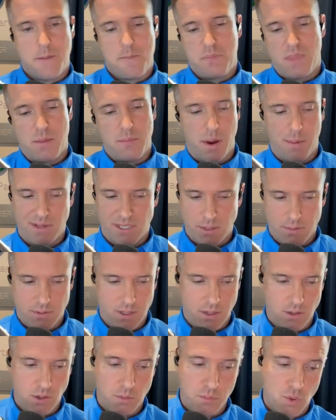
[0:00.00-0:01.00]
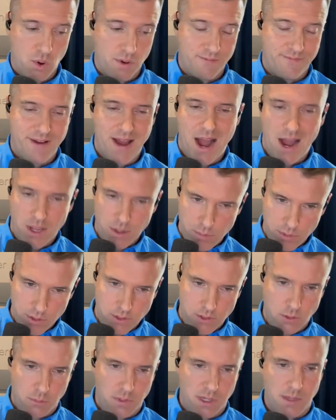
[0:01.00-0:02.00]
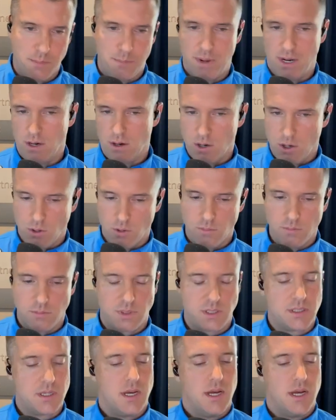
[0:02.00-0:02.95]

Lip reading: It might be something a little more valuable to me, bigger homes.